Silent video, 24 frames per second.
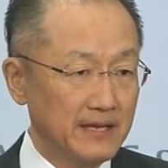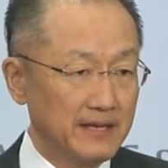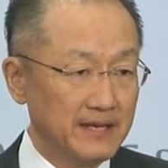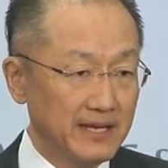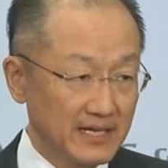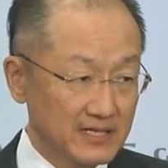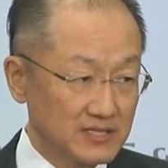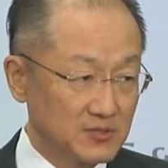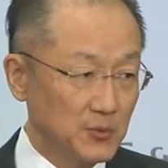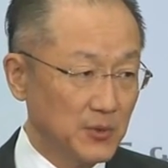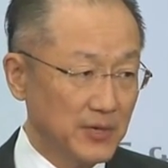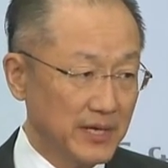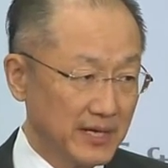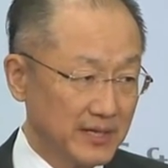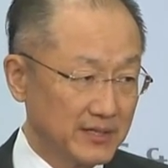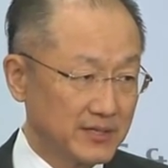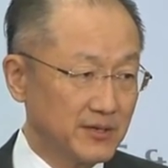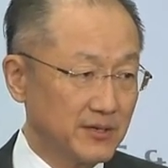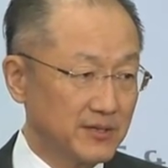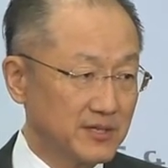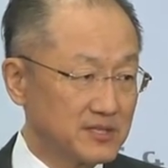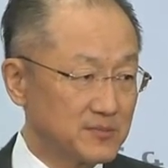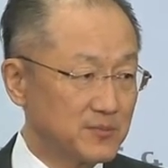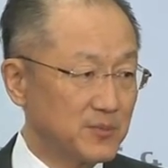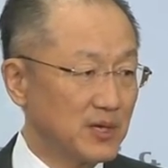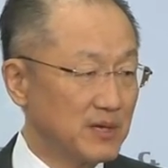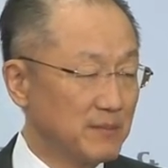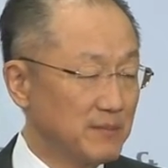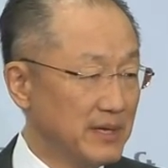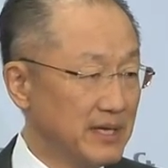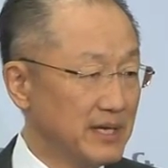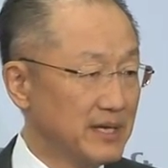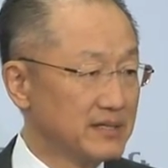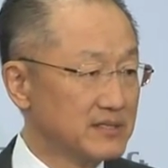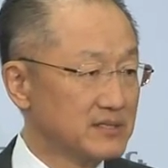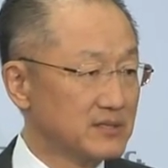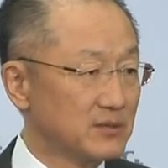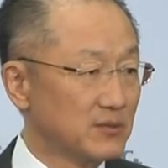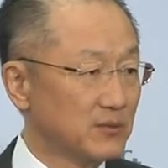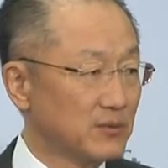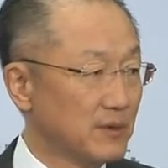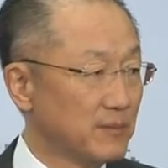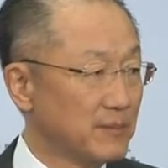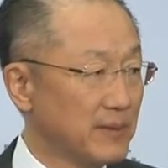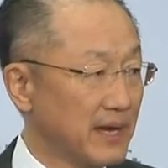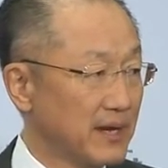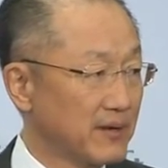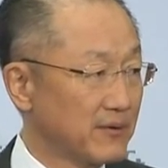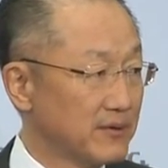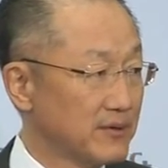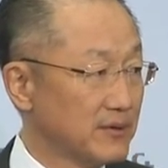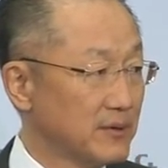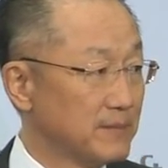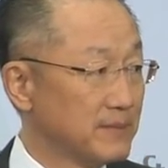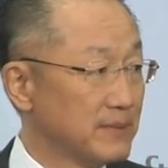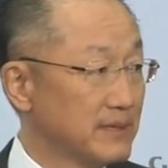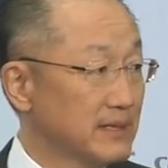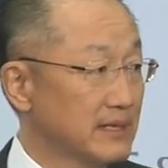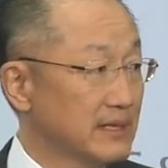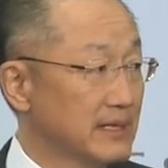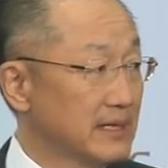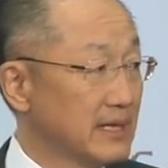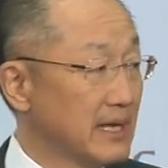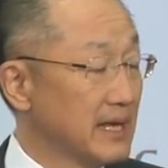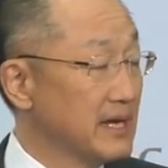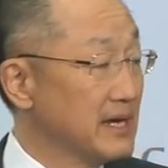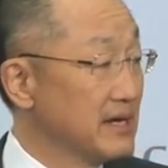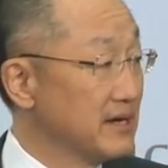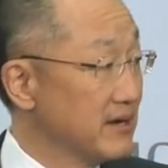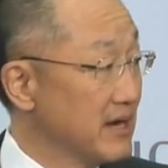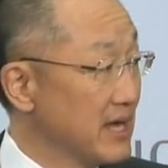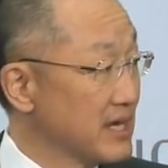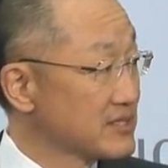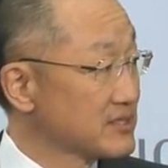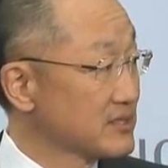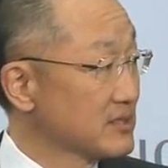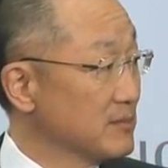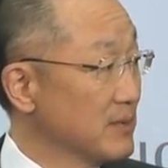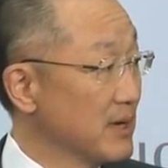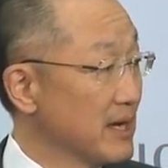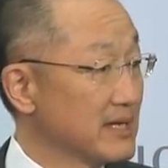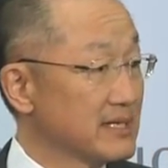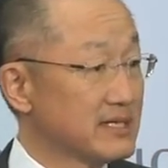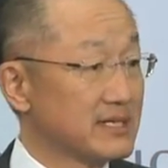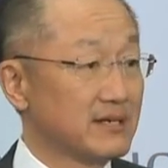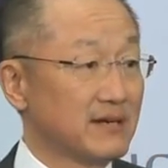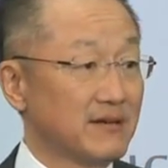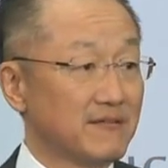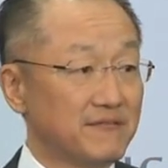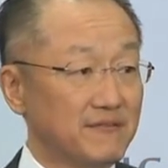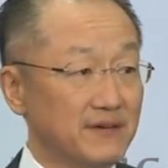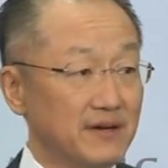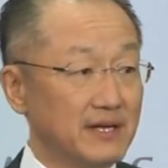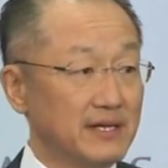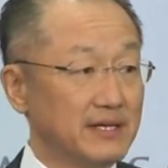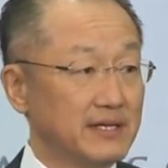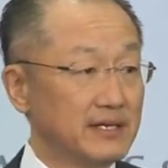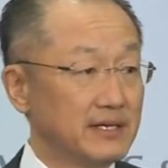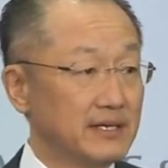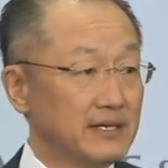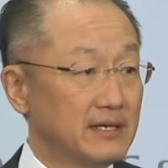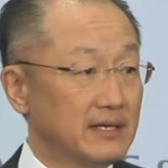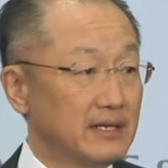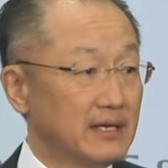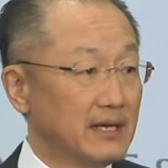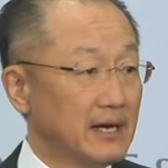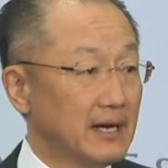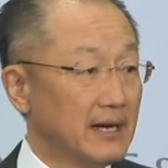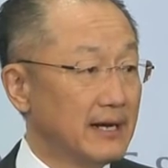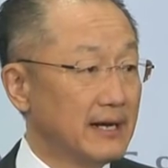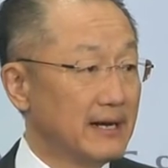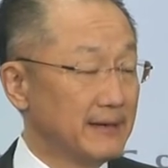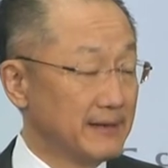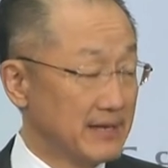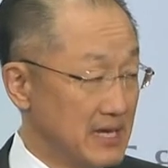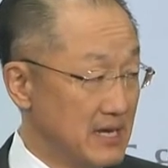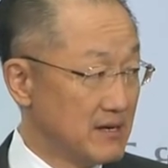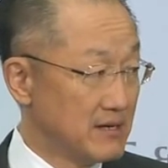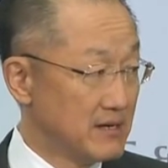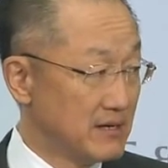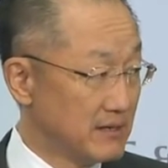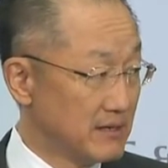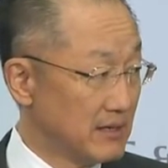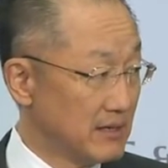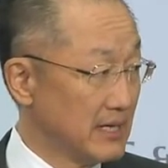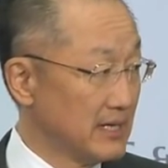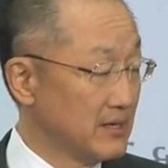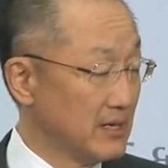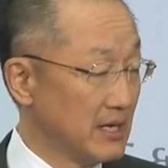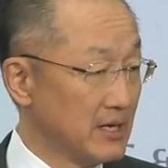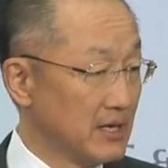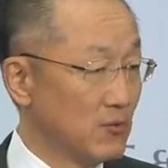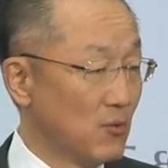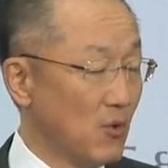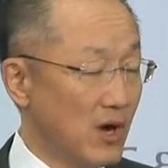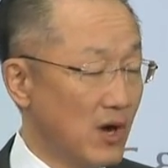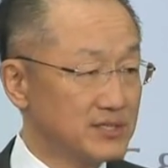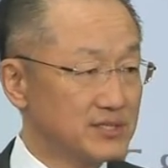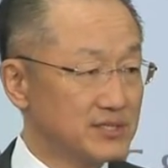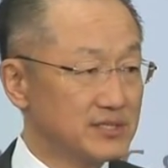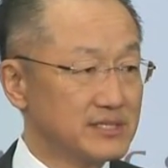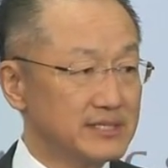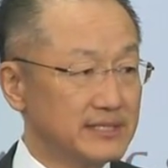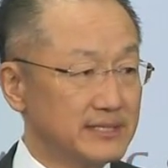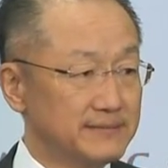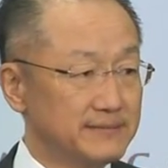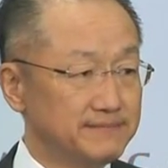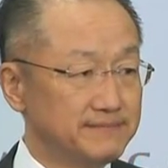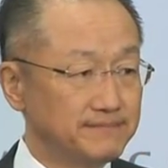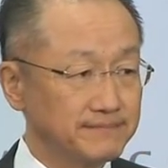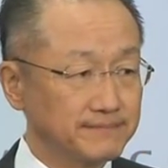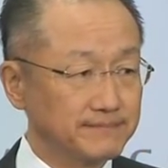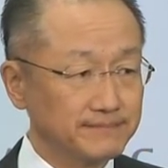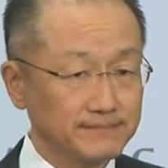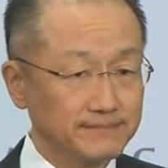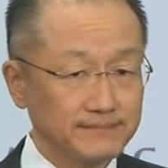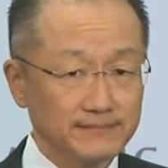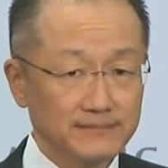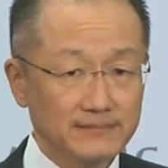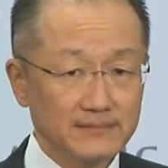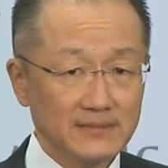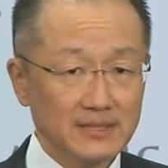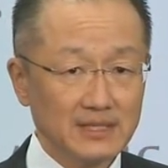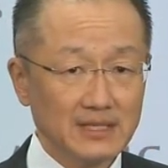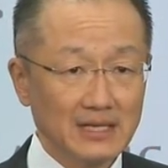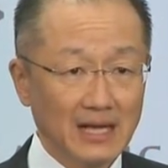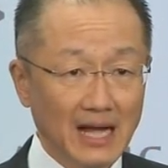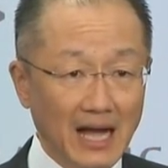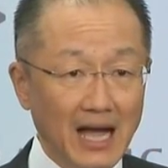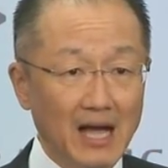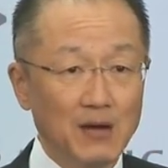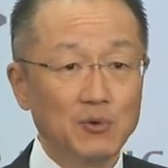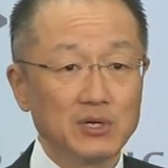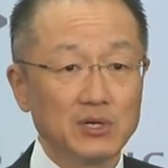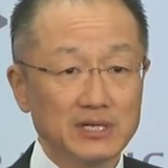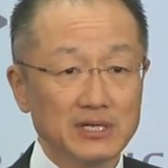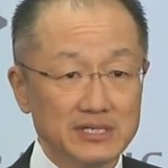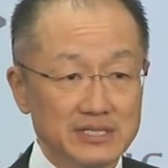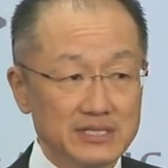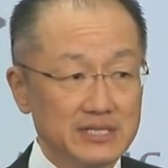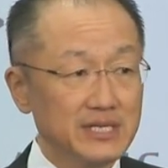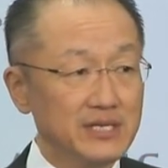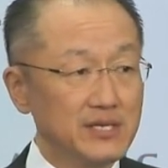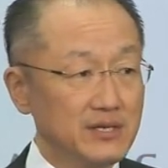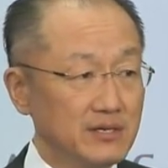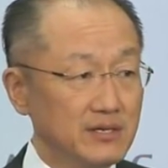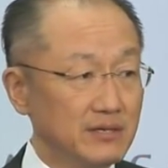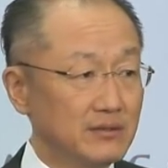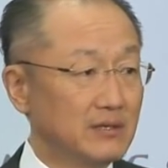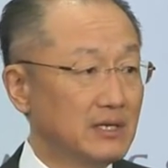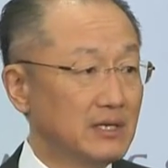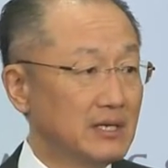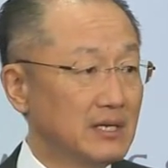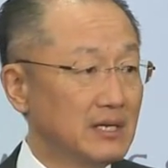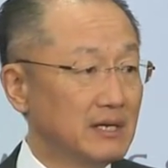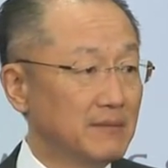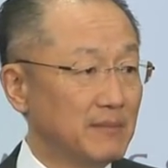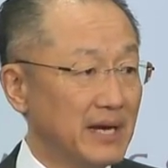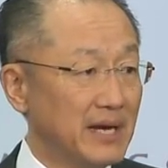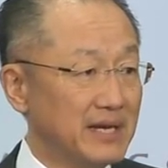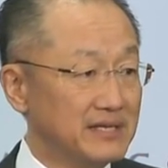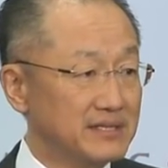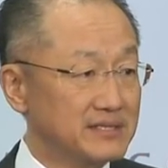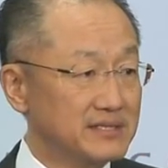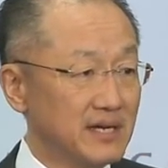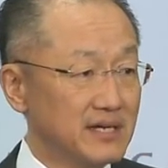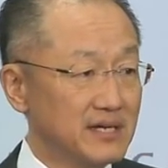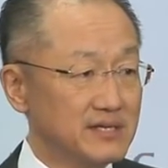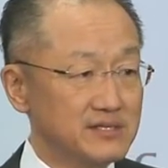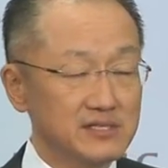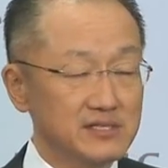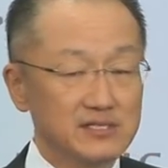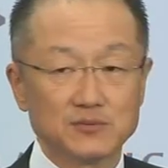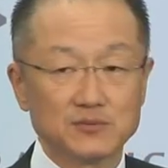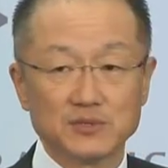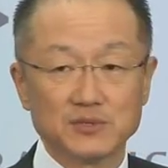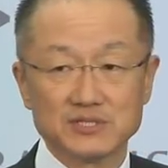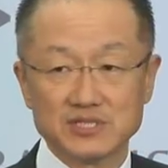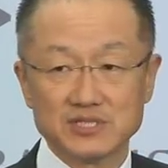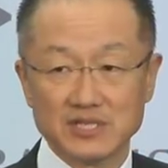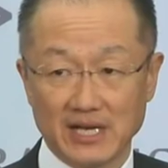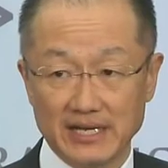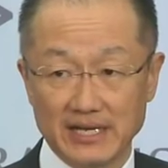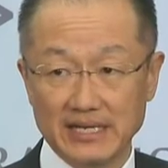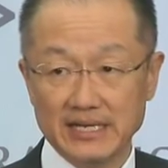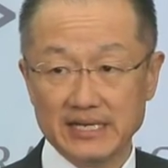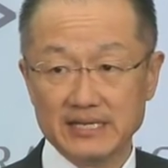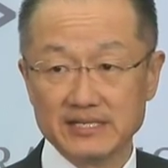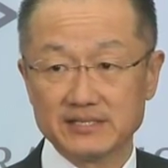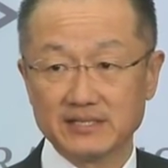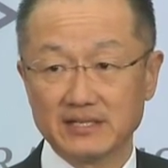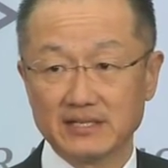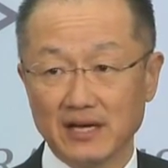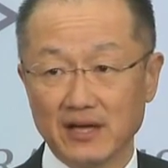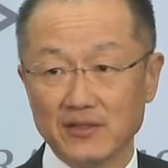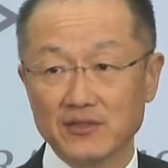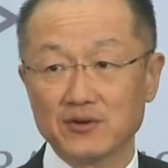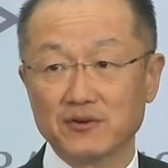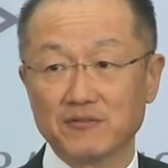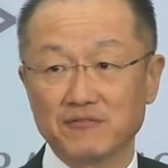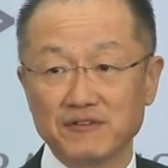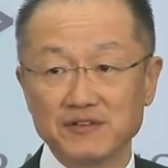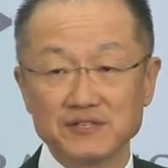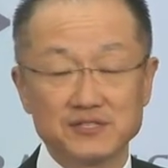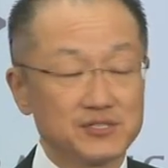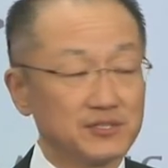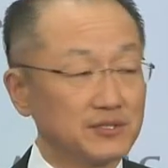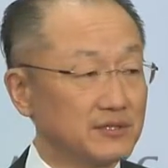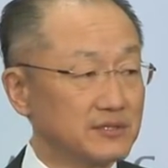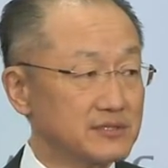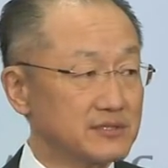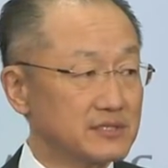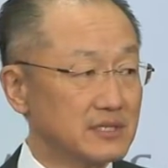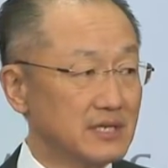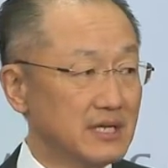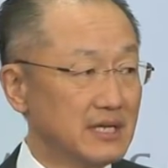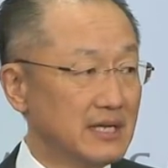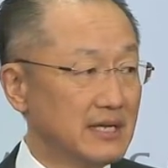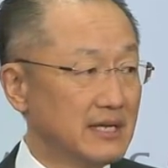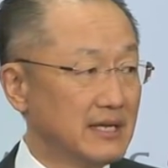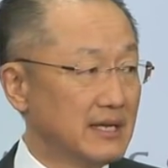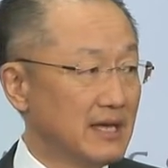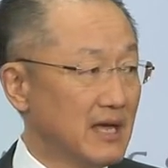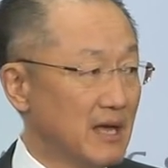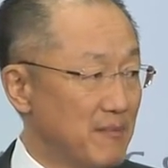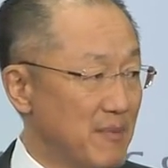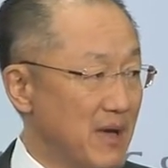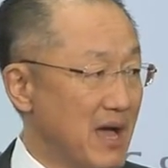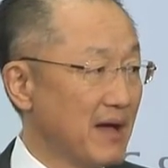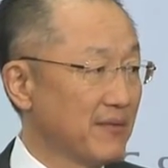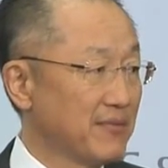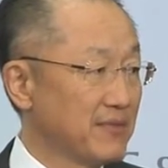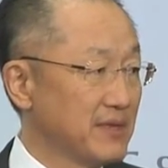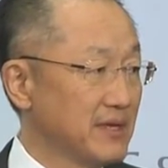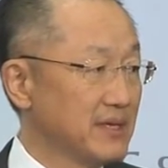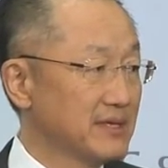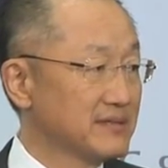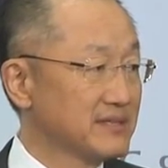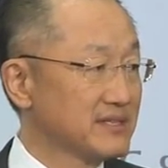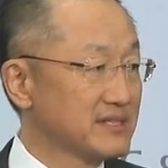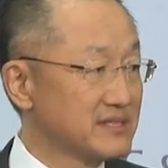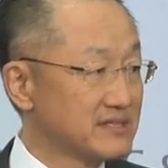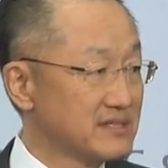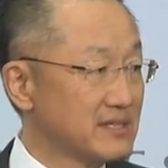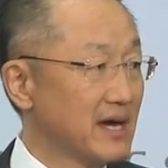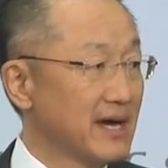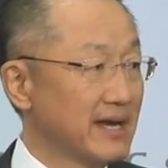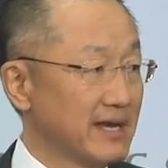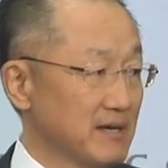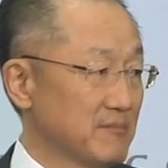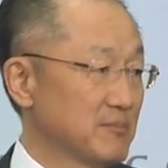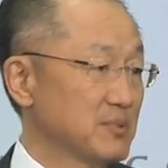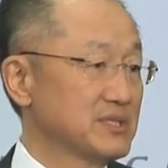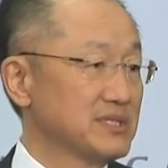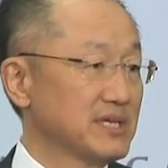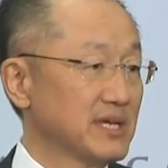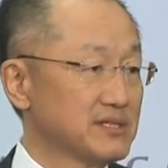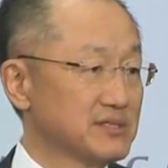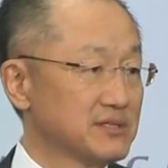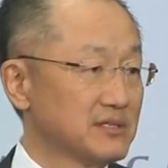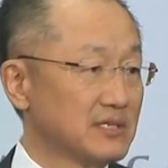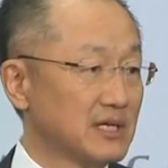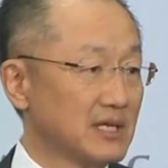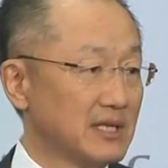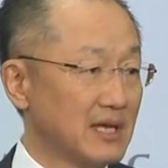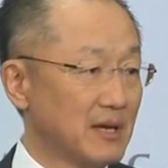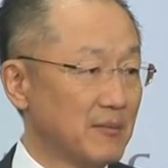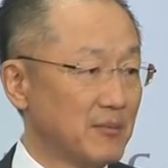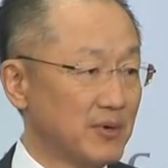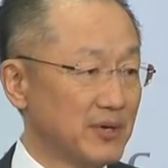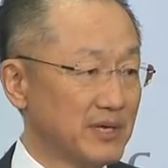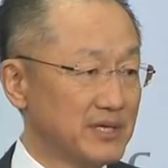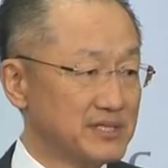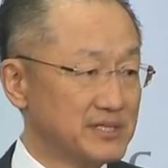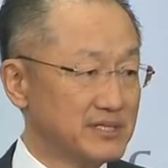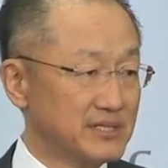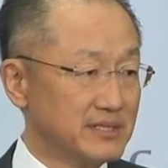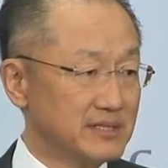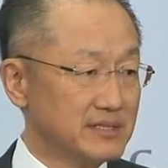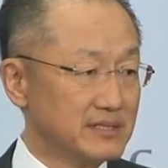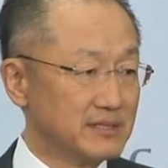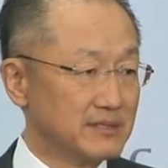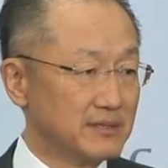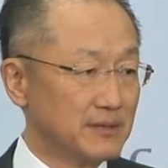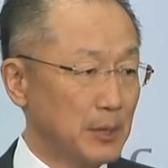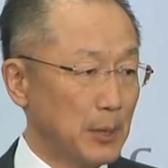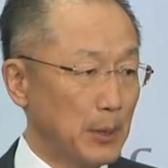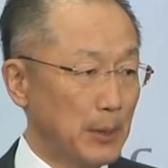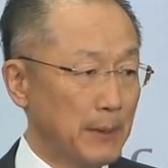Next week, during the spring meetings of the World Bank Group and International Monetary Fund uh, here in, in Washington, I will continue my discussions with Chinese and other officials about these exciting potential collaborations.